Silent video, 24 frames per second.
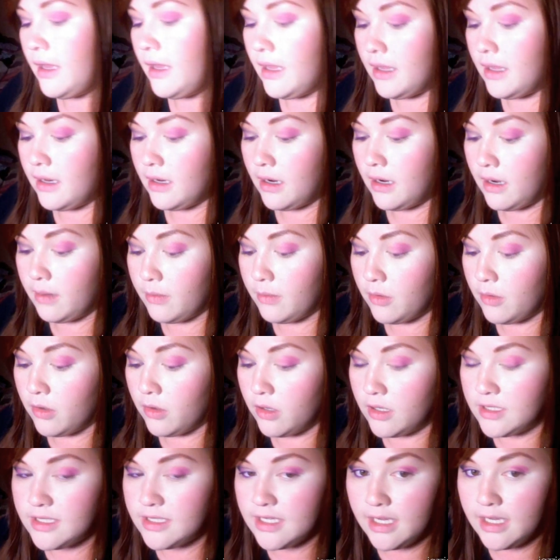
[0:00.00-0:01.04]
and I'm going
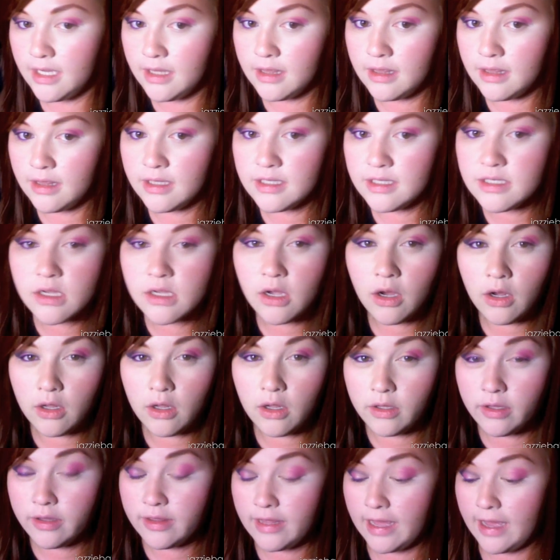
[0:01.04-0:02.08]
to take this
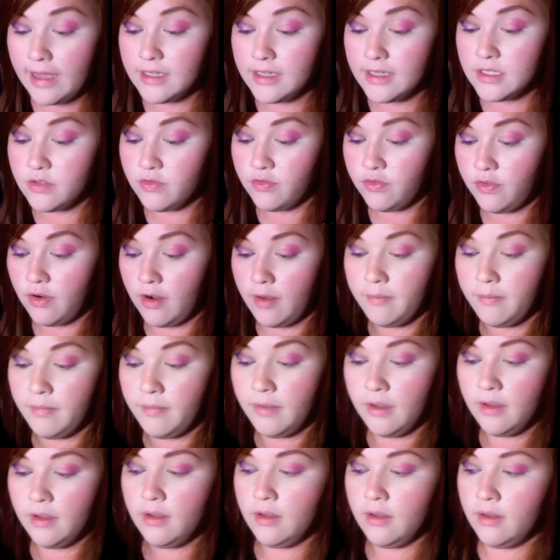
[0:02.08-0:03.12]
color that is
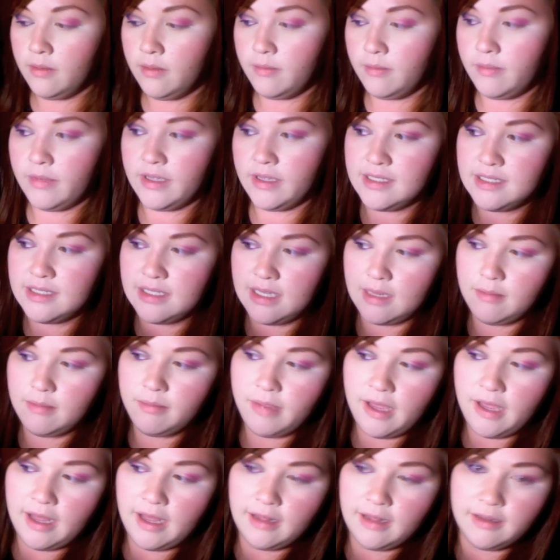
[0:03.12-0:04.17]
from my same
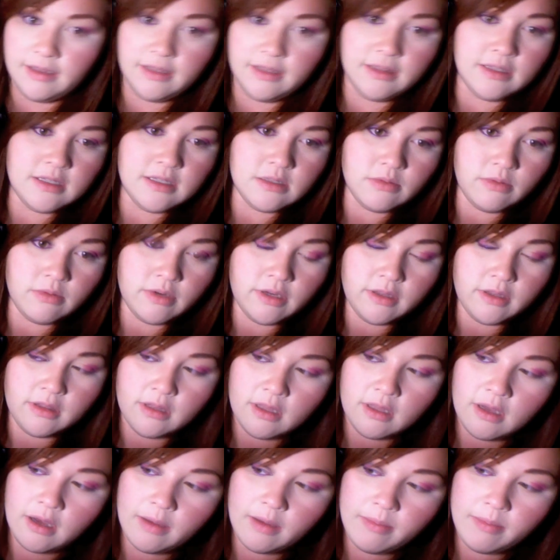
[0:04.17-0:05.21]
palette, this one in
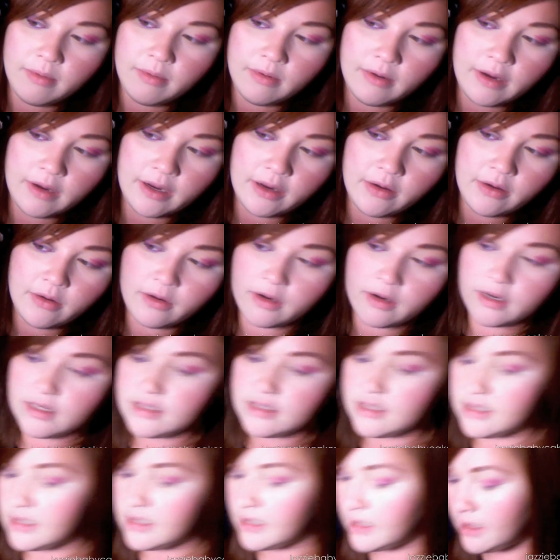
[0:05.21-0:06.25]
the upper right corner,
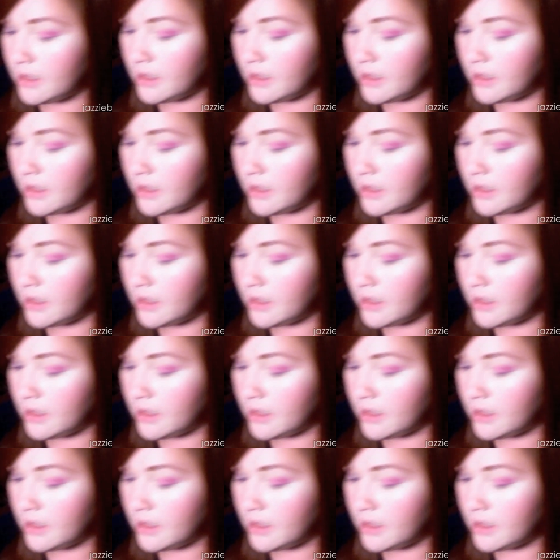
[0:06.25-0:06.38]
it's